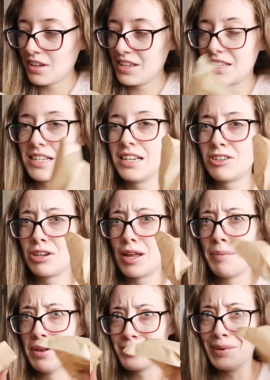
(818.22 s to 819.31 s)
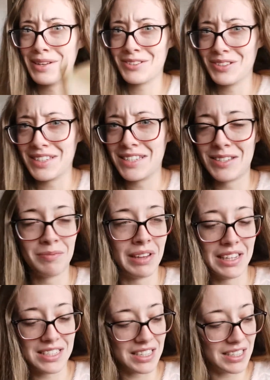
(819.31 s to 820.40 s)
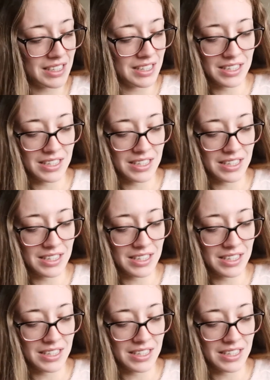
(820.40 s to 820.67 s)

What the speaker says: It's literally like puzzle. This is amazing.